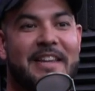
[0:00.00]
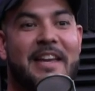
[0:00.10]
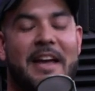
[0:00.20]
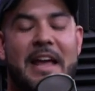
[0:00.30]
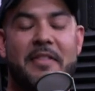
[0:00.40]

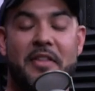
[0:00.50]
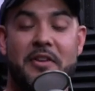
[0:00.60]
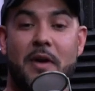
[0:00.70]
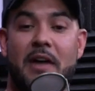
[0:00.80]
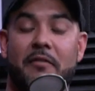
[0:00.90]
Yeah, and then, then
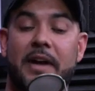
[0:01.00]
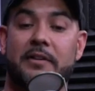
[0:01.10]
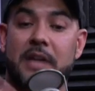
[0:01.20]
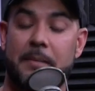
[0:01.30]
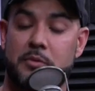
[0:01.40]
you have
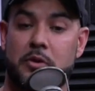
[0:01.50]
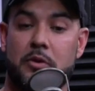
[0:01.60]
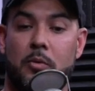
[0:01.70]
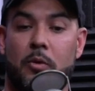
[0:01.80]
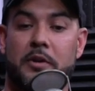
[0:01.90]
like type
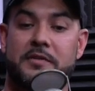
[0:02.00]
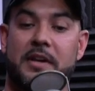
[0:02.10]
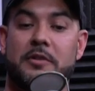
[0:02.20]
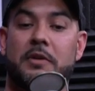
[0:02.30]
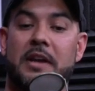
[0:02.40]
two where it's
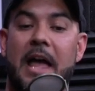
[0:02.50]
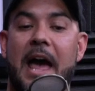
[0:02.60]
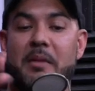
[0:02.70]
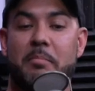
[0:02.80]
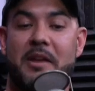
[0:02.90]
like you get
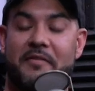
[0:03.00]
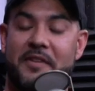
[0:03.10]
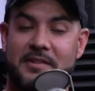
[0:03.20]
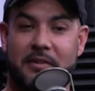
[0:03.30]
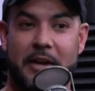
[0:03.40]
added
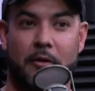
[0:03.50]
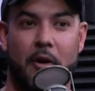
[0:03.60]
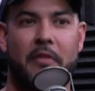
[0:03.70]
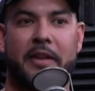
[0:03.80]
benefits later on.